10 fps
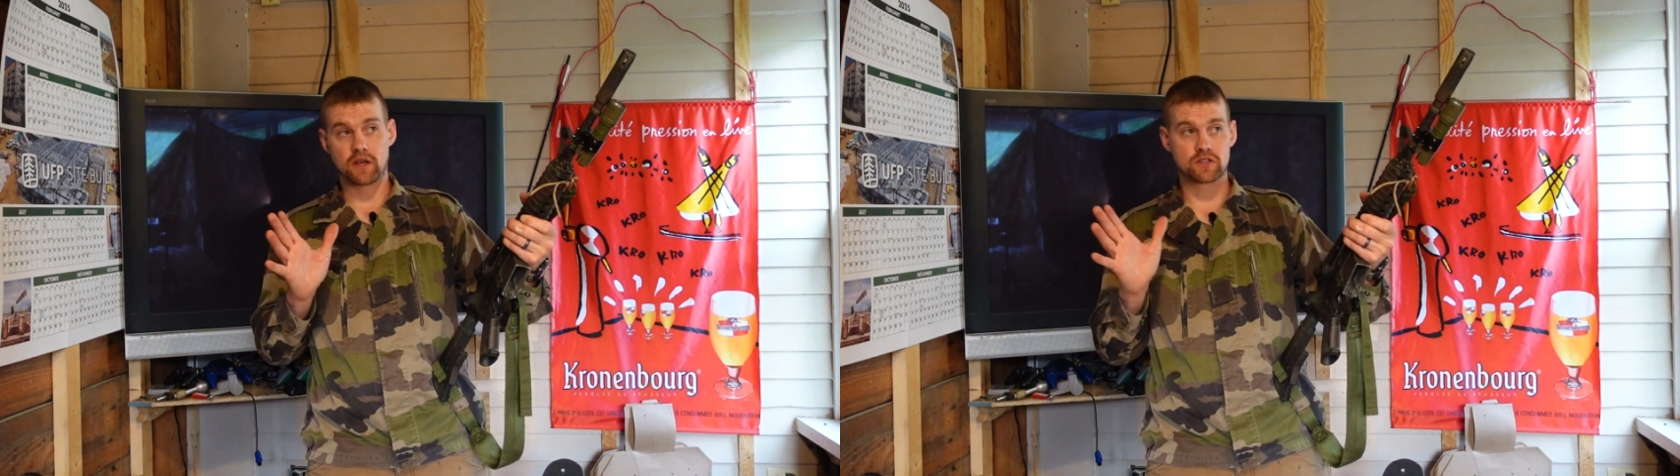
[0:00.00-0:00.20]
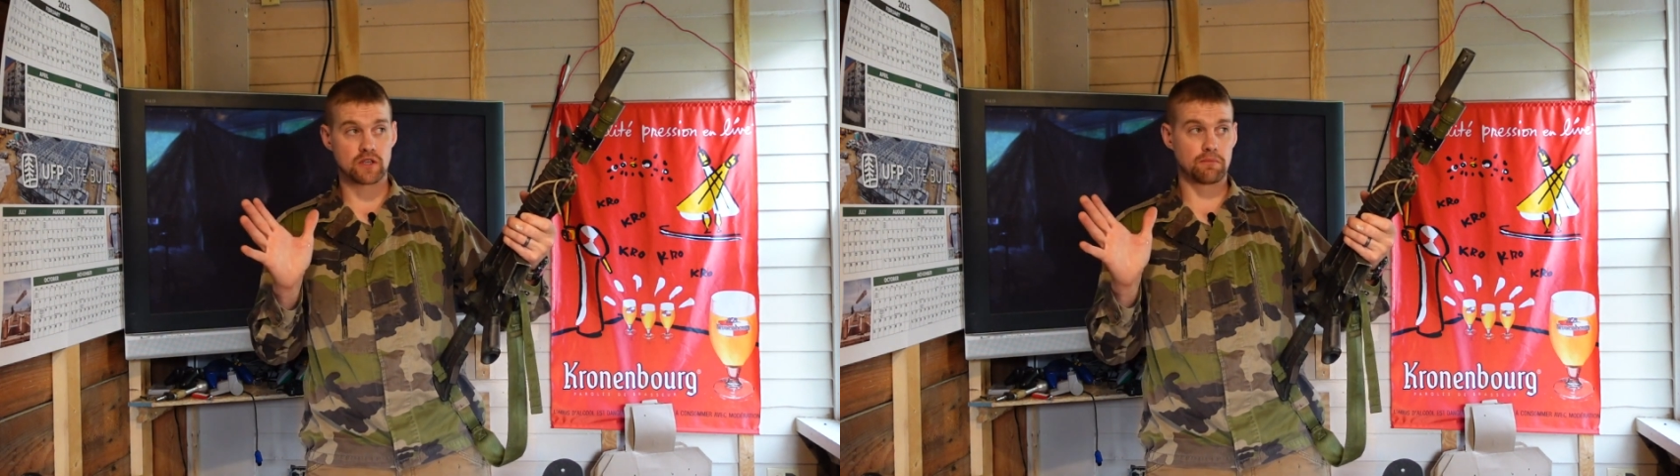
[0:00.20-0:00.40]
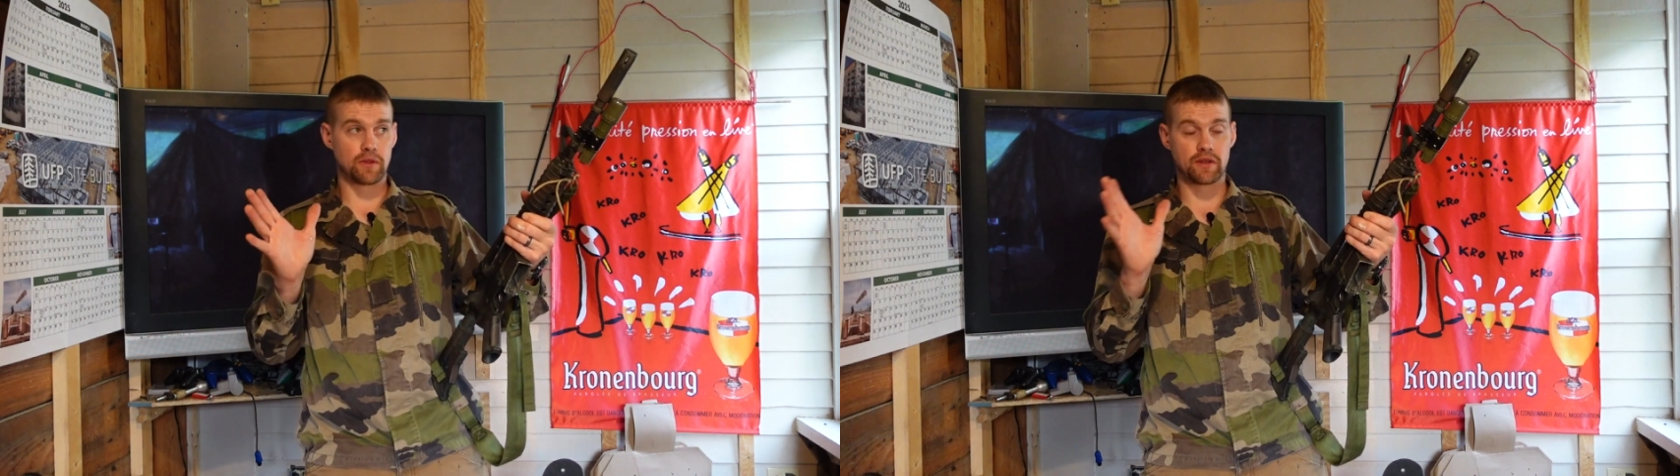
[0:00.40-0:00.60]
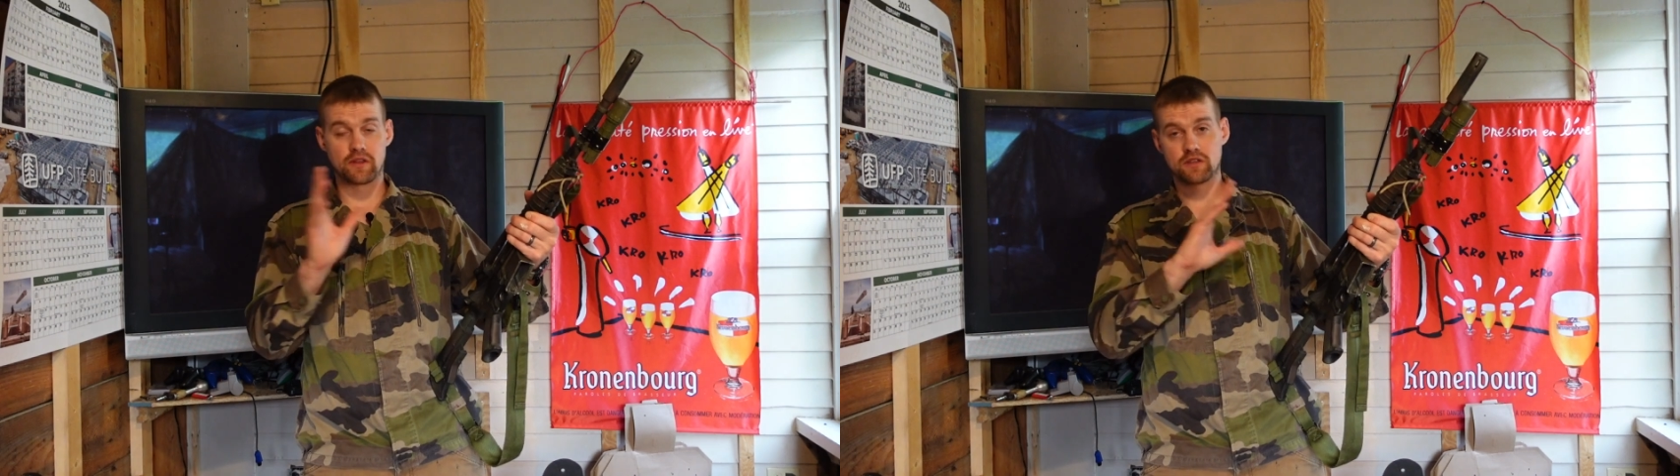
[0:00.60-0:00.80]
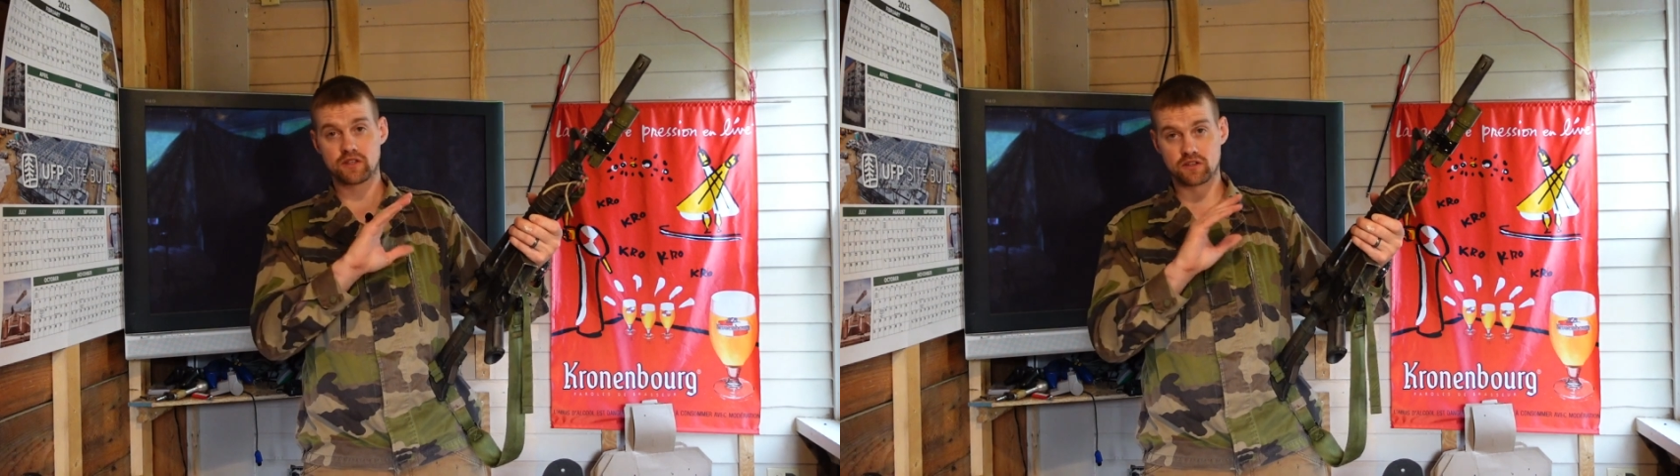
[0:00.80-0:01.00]
assembling
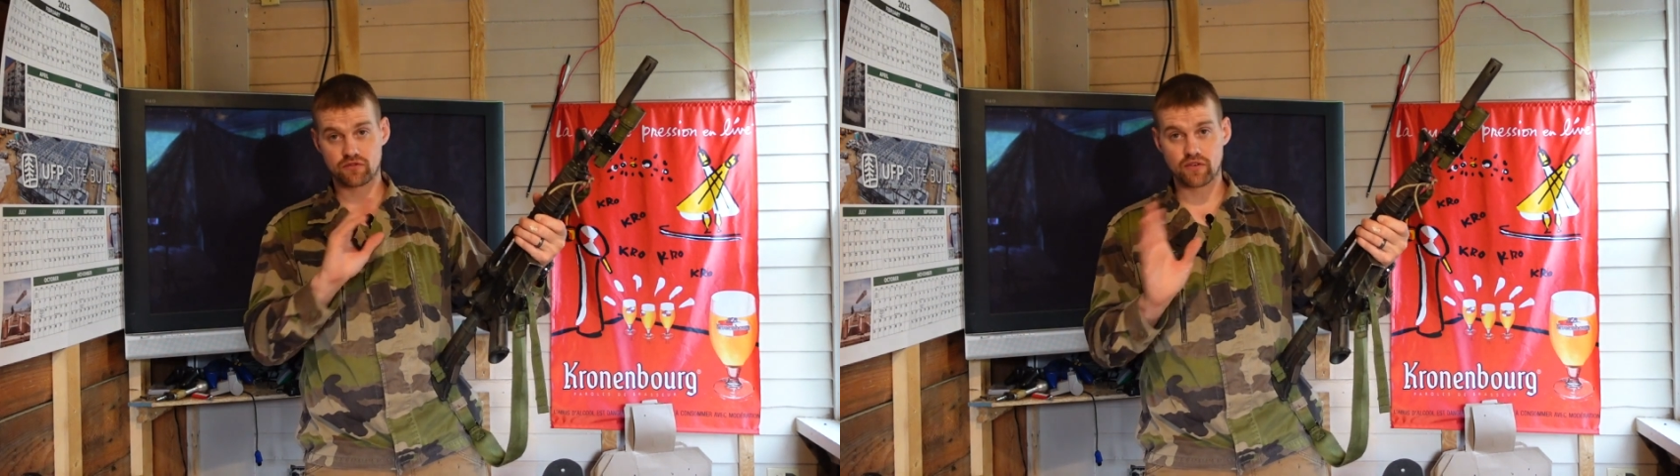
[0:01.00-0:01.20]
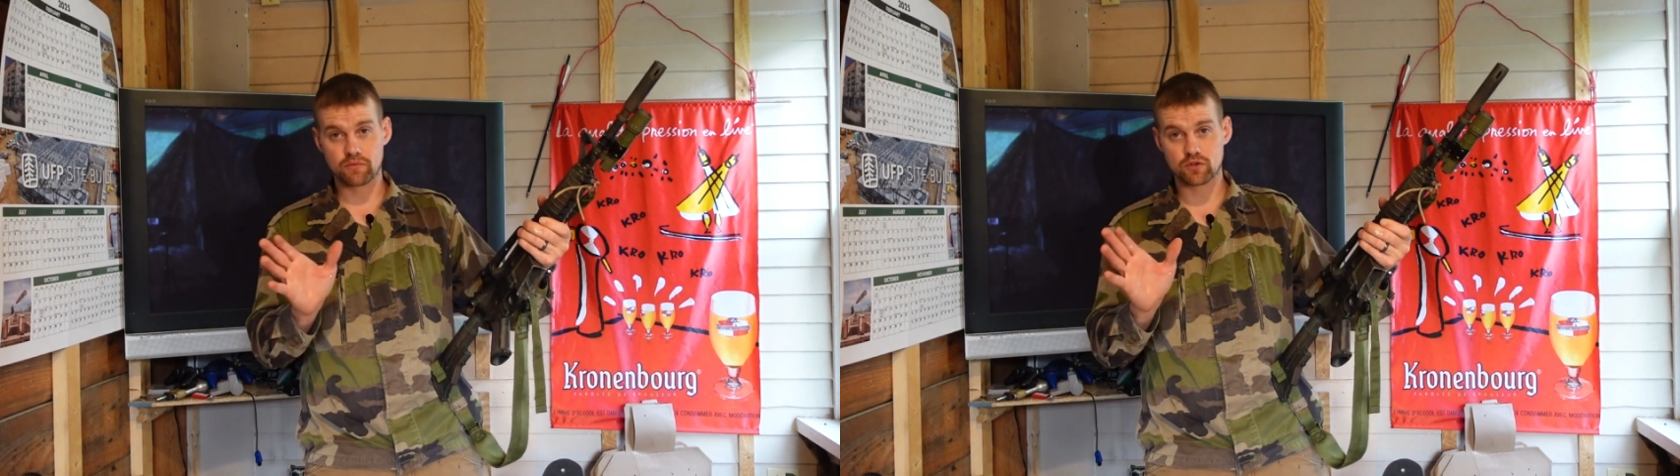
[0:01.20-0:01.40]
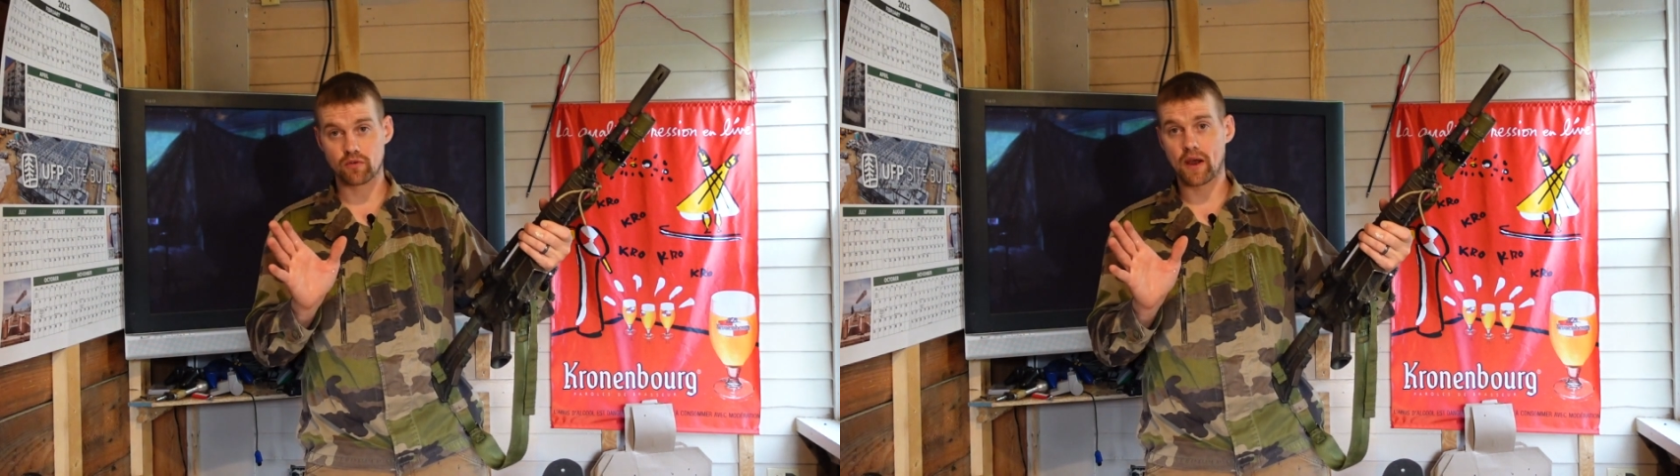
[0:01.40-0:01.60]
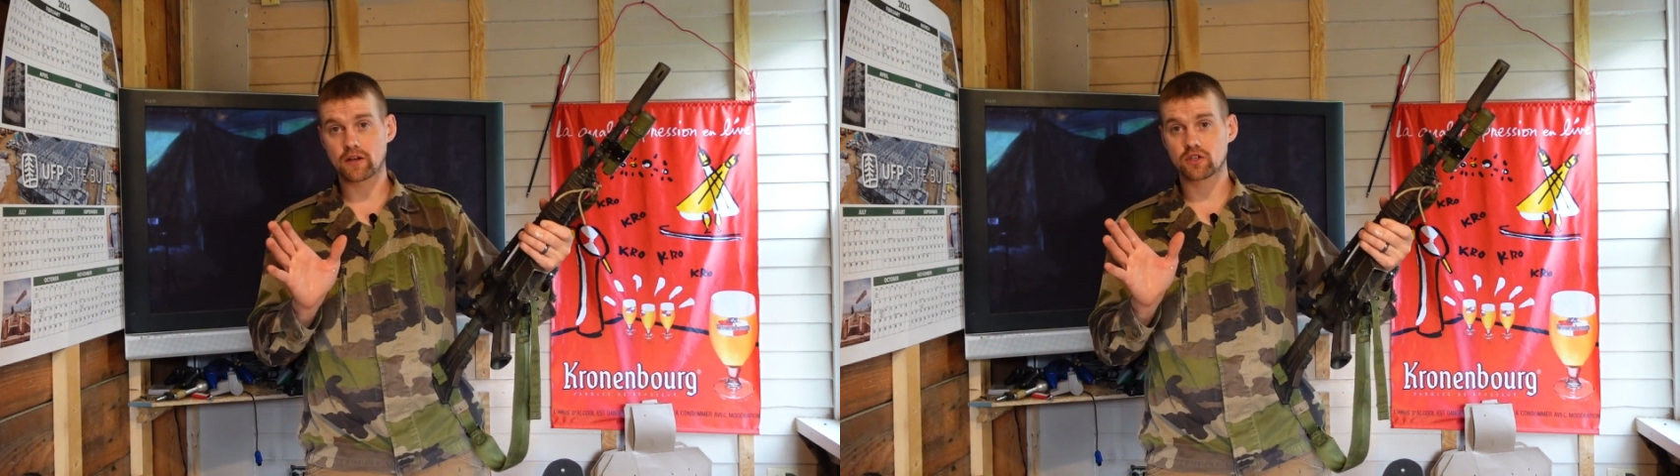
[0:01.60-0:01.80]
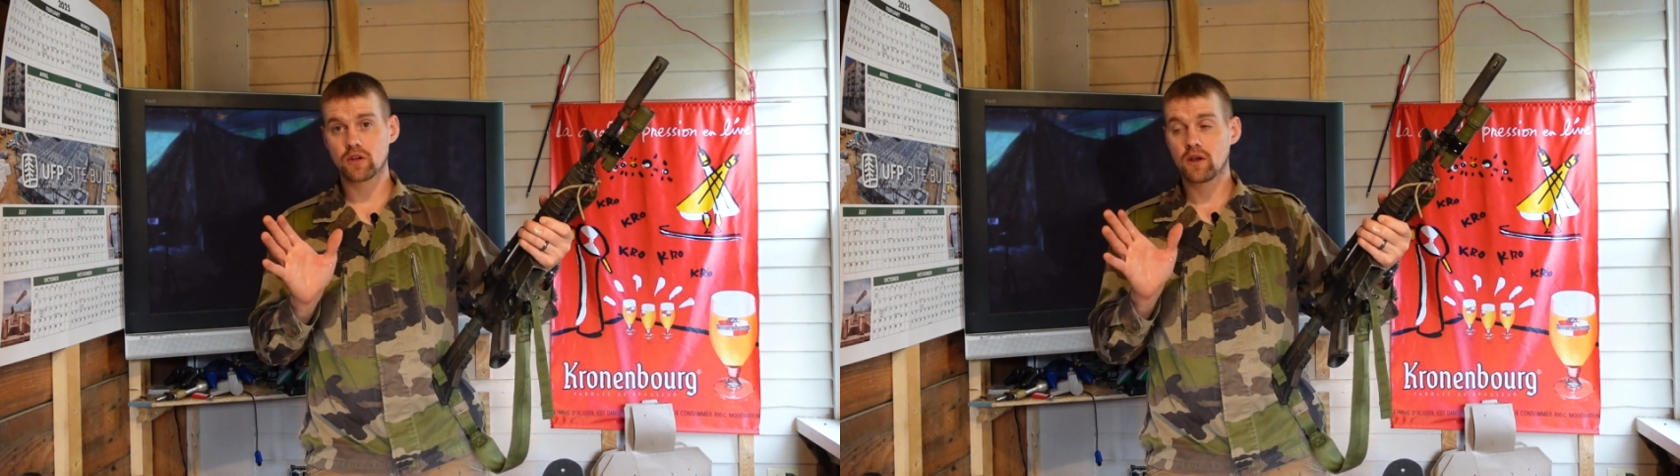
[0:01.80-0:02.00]
these things from
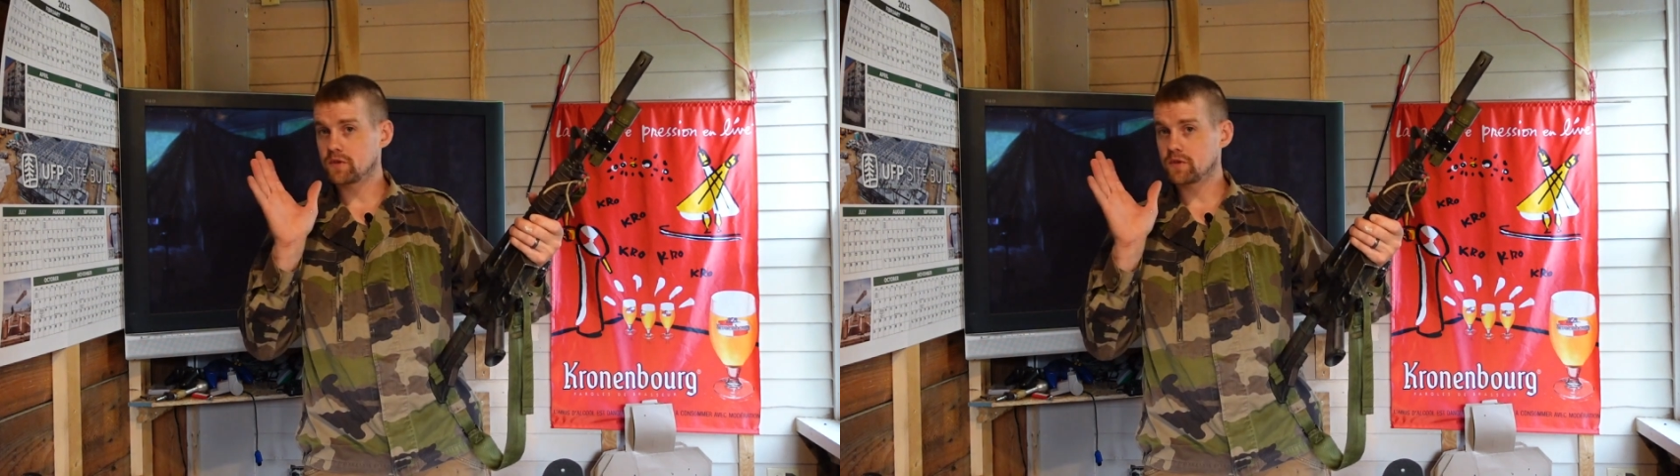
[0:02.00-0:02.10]
scratch.